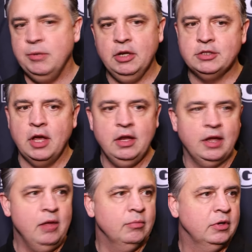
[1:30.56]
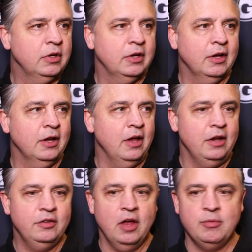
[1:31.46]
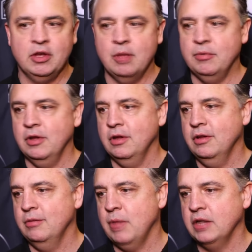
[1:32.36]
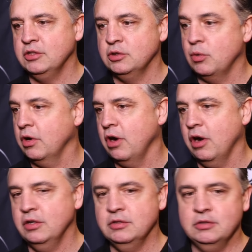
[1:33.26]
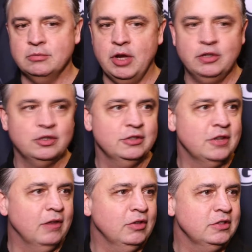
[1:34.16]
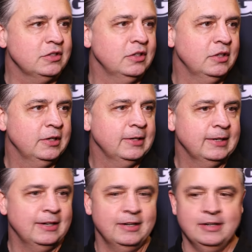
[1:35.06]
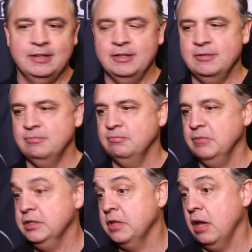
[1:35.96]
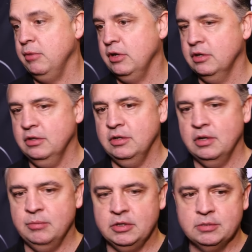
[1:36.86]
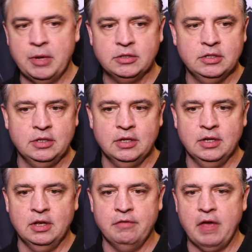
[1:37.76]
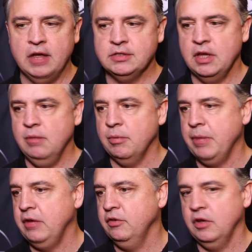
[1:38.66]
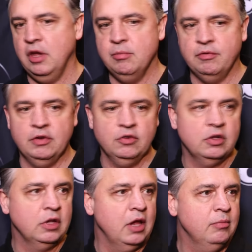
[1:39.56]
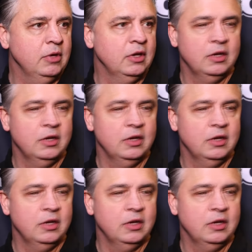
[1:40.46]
to be an exciting game. Uh, anytime you come to Madison Square Gardens, Rangers, Devils, uh, this time of year, I'm expecting a fast game, a pacey game, a physical game.